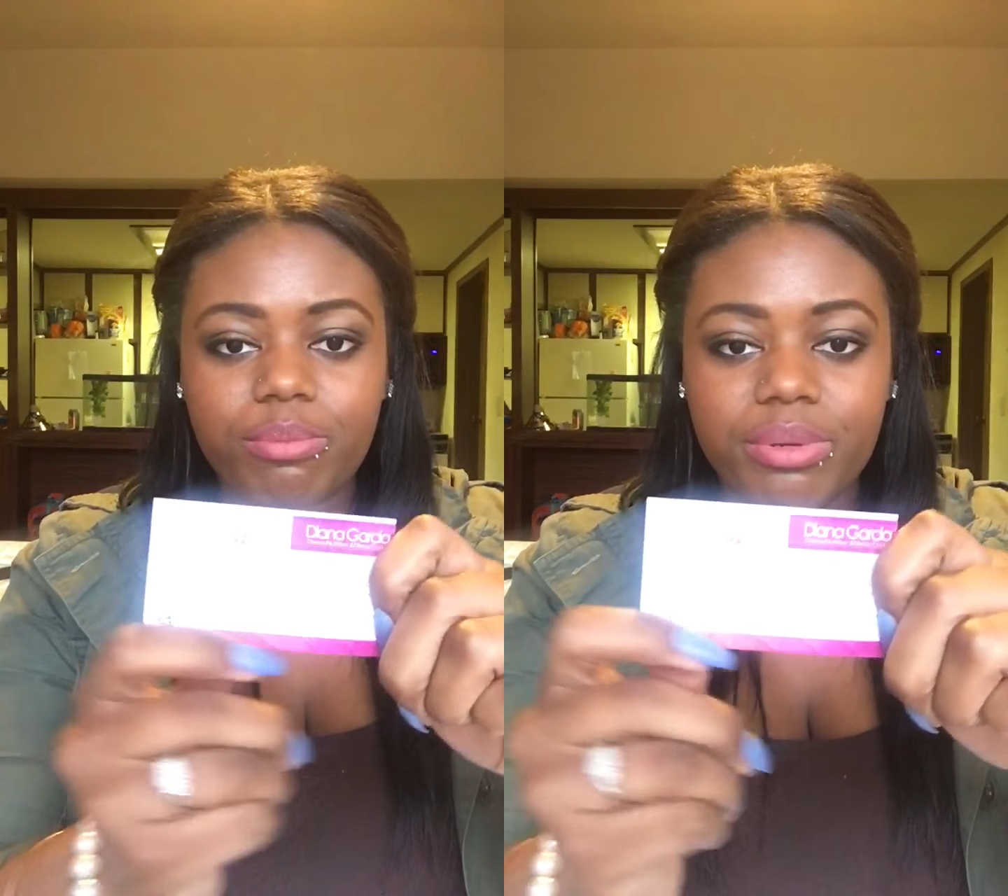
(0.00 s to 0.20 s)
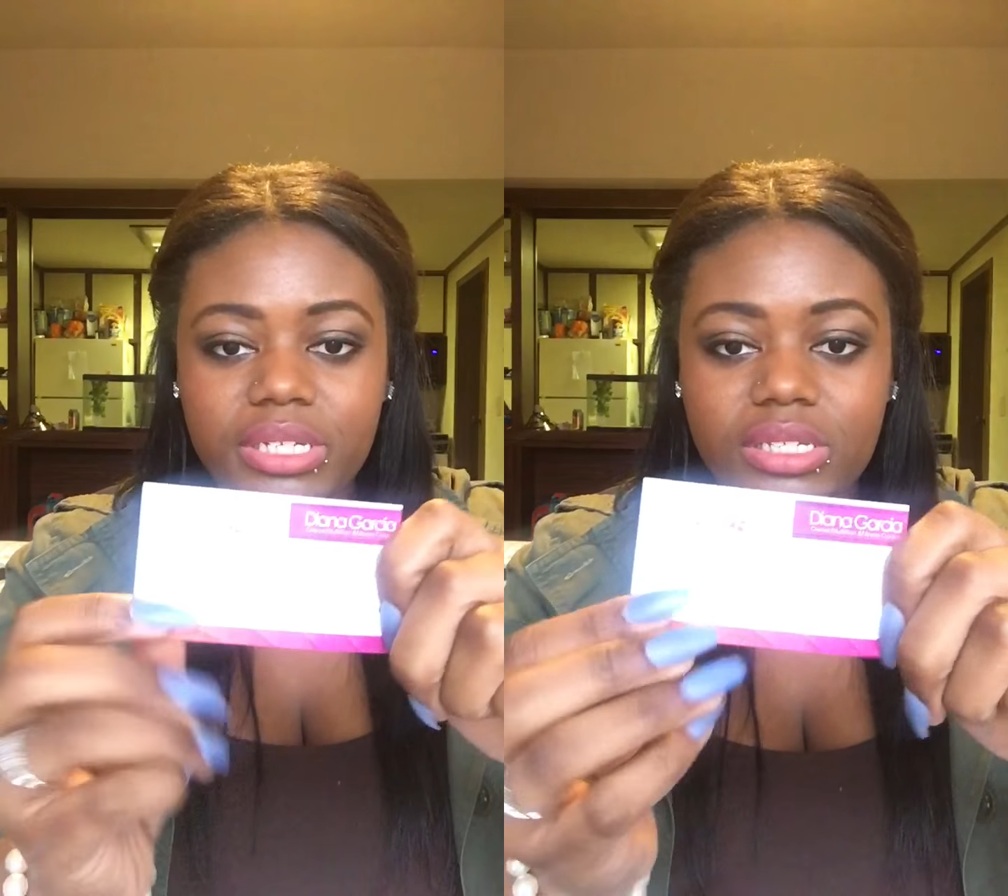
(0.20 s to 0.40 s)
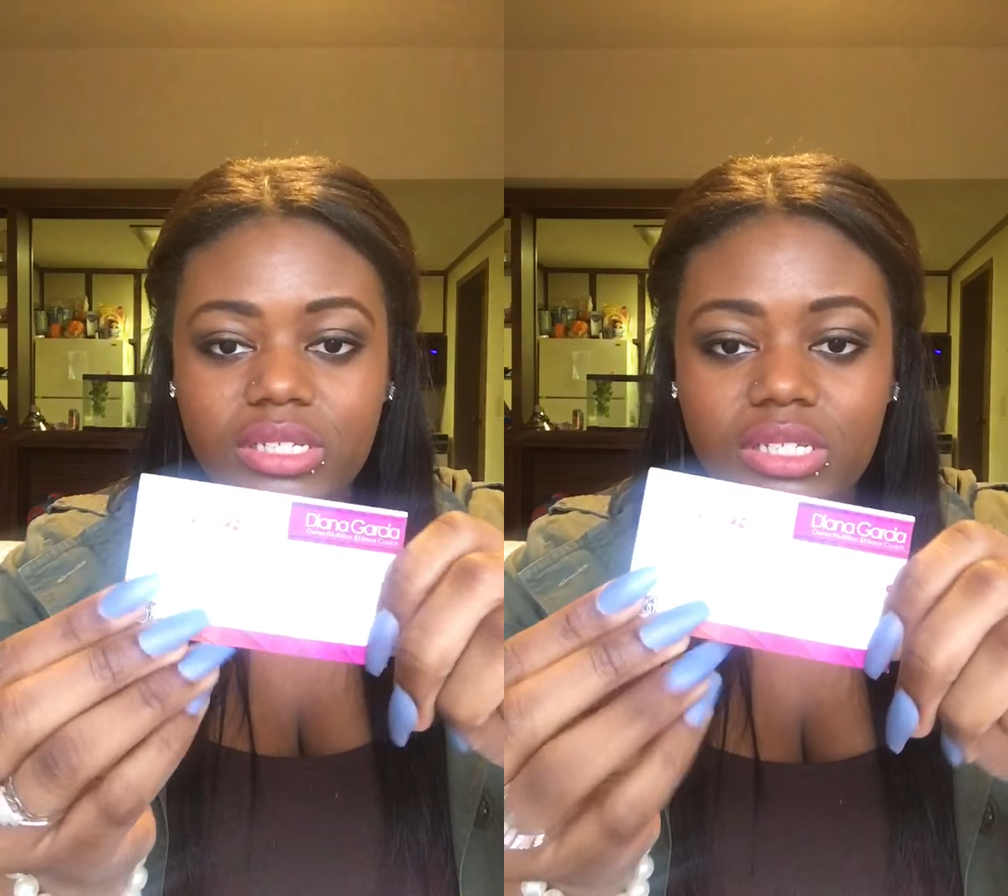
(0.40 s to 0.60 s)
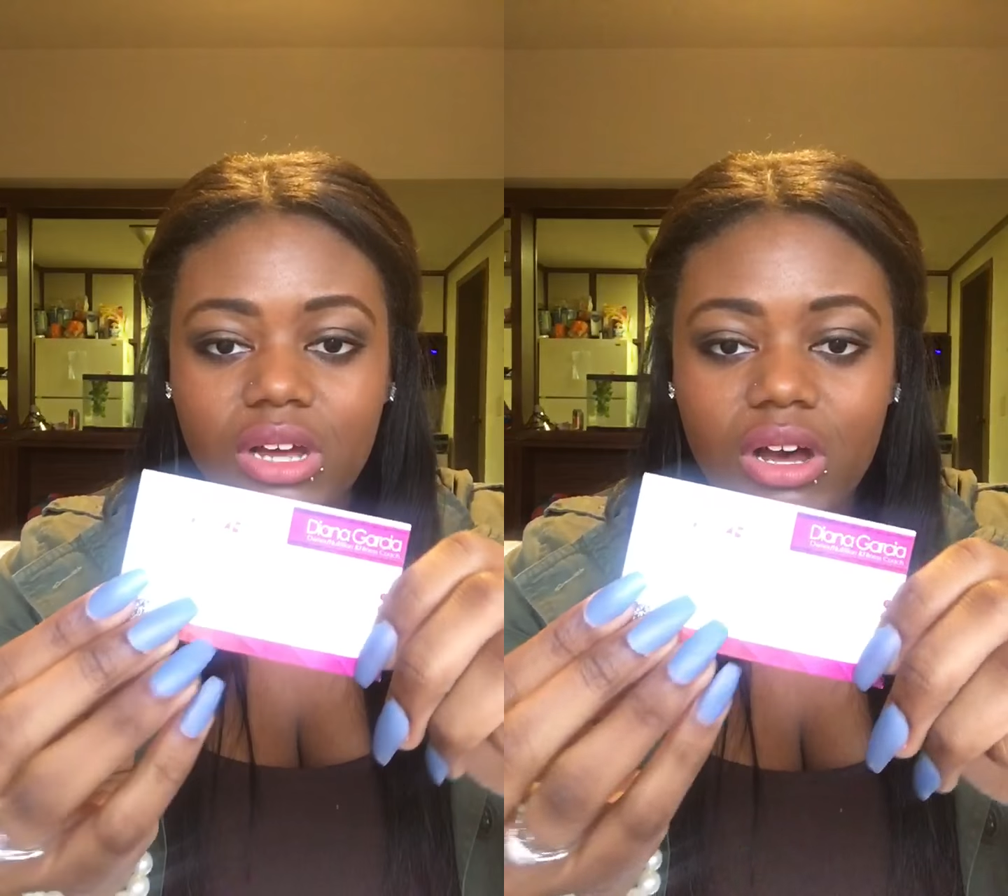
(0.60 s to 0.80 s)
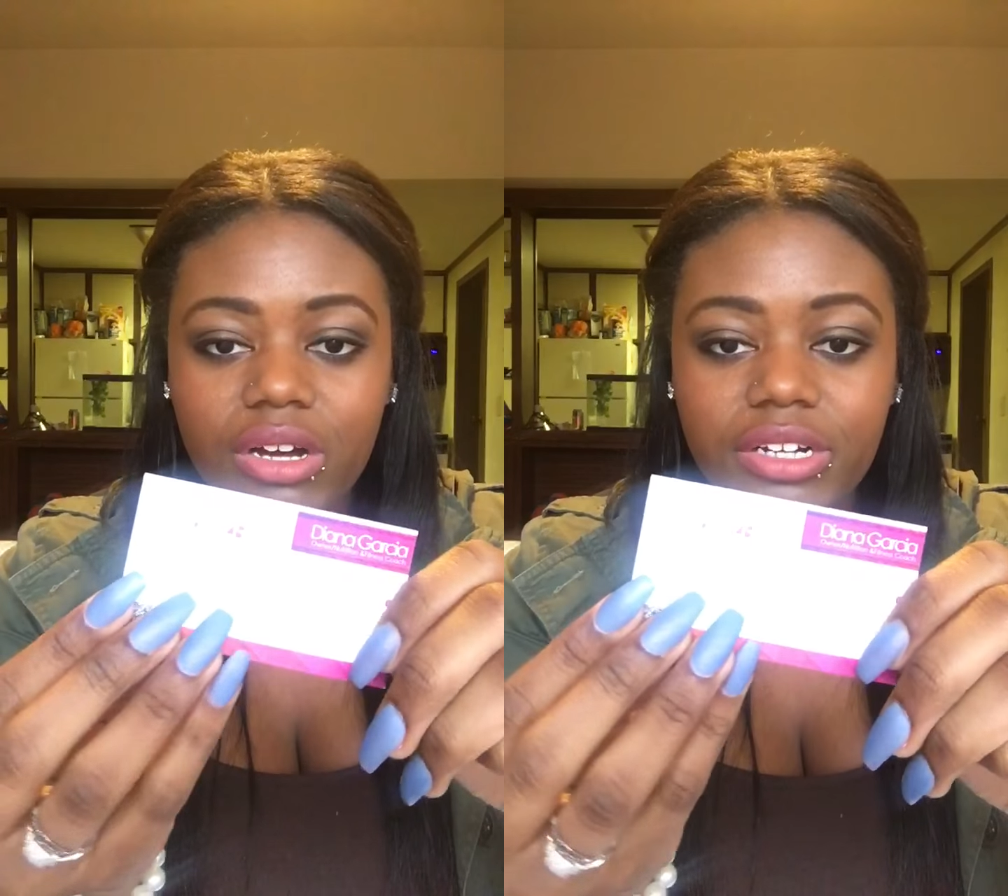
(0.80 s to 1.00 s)
business
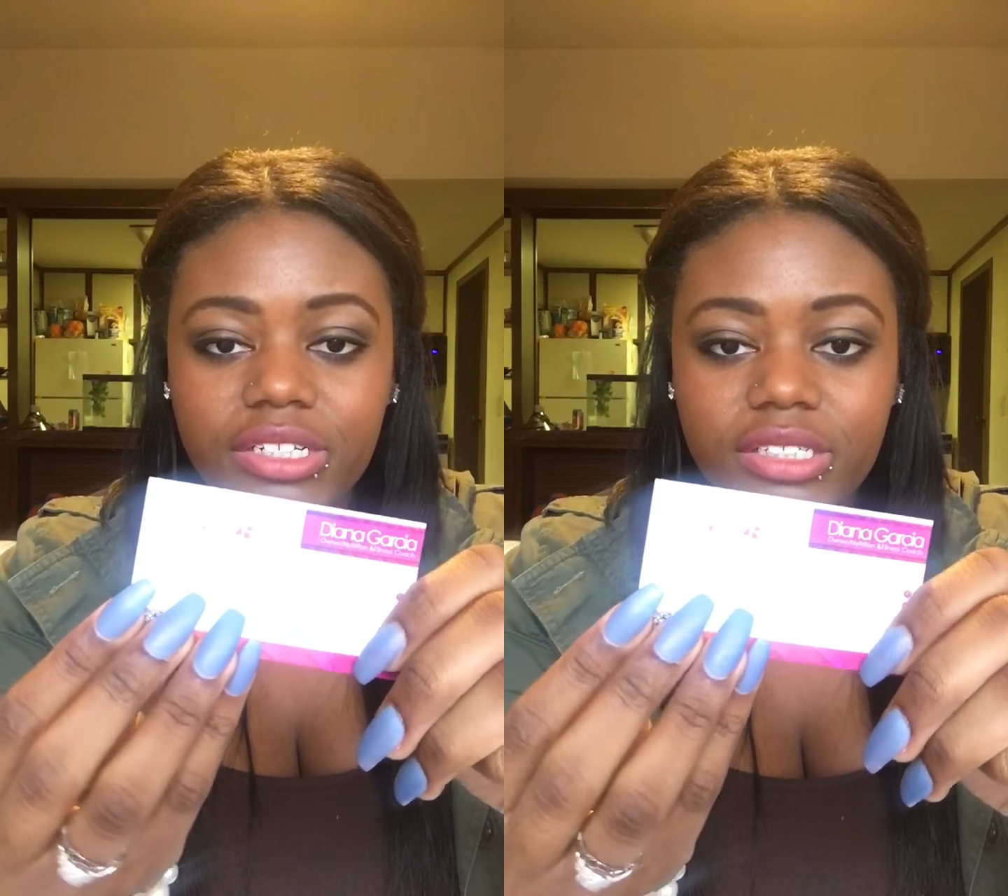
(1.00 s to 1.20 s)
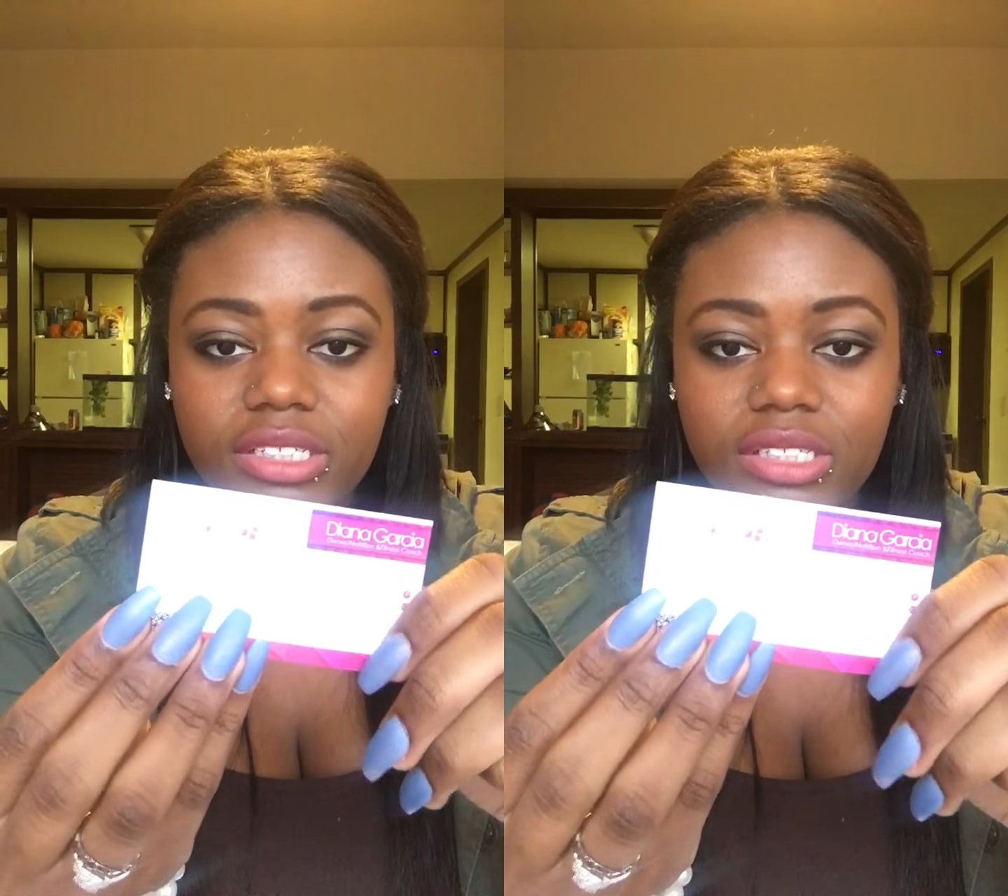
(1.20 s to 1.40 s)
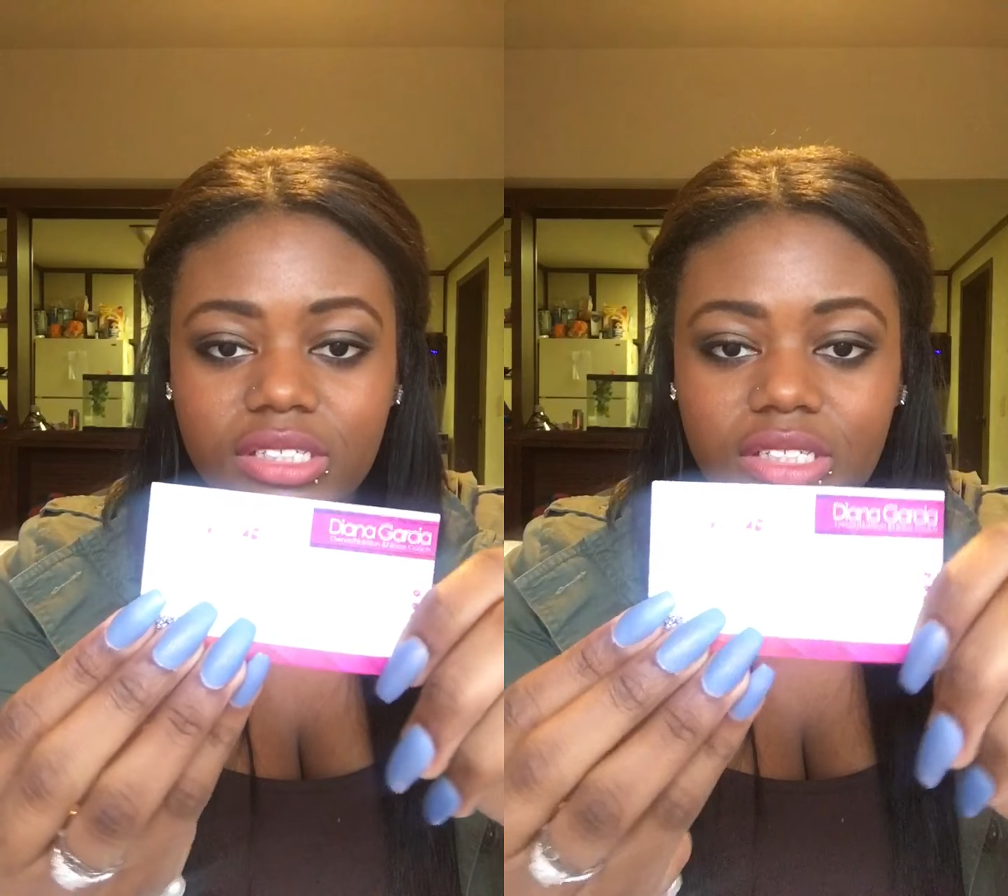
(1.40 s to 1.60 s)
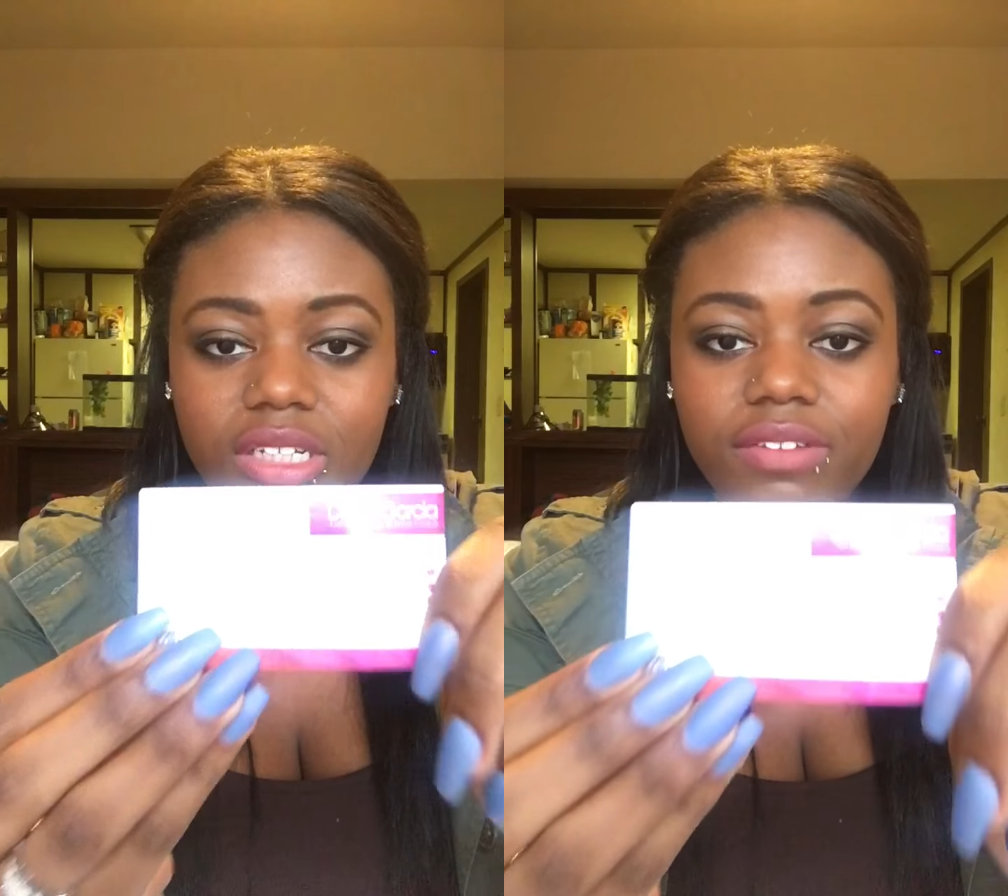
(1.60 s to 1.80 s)
cards,